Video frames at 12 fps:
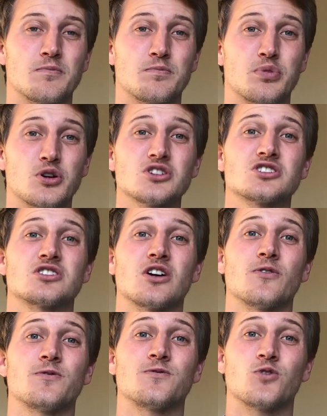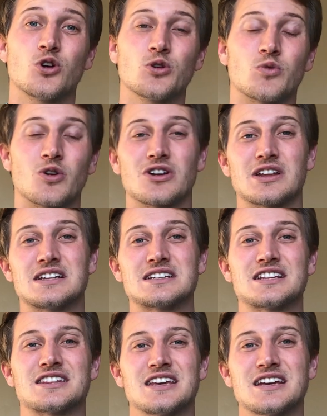pushed forward
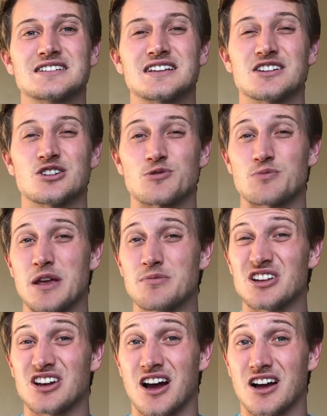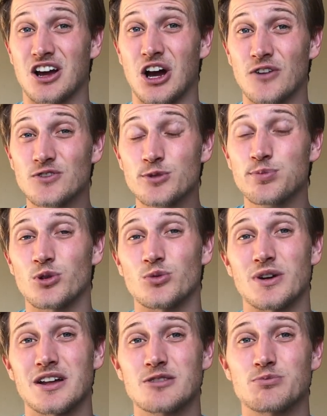into things that you're maybe not comfortable
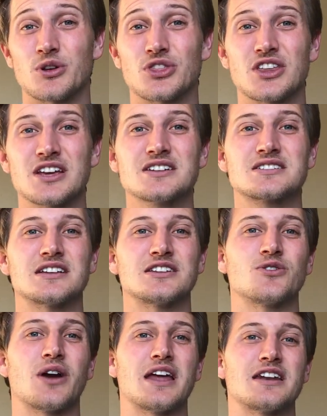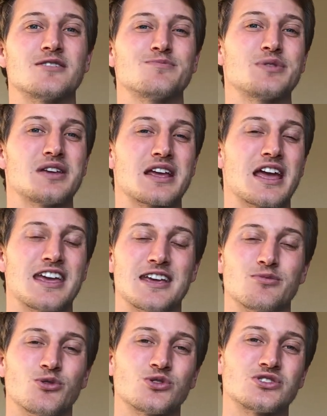with, but things that you end up being
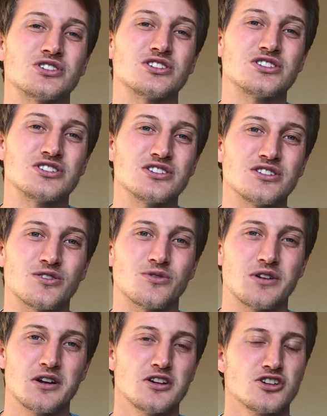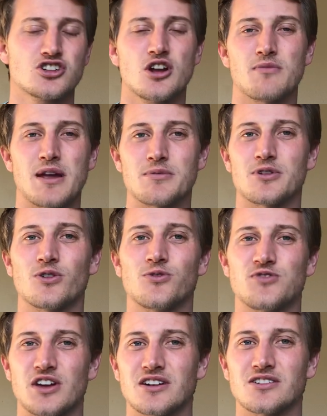able to do. Sure, maybe you'll
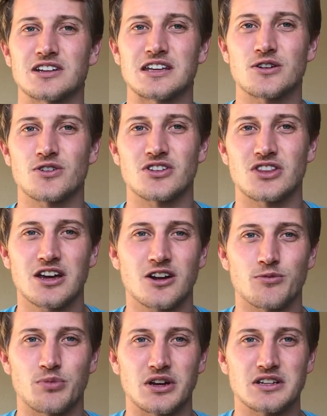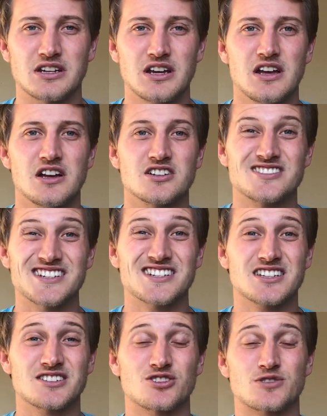fail here or there, but
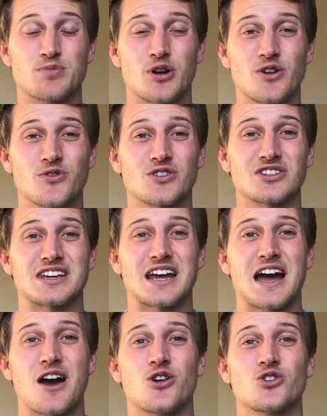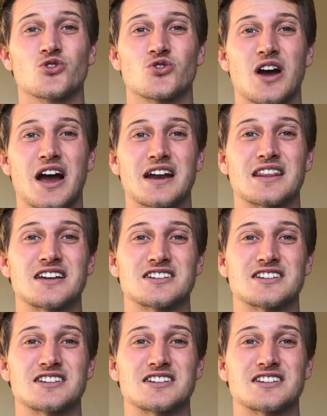Jesus knows perfectly how to ride that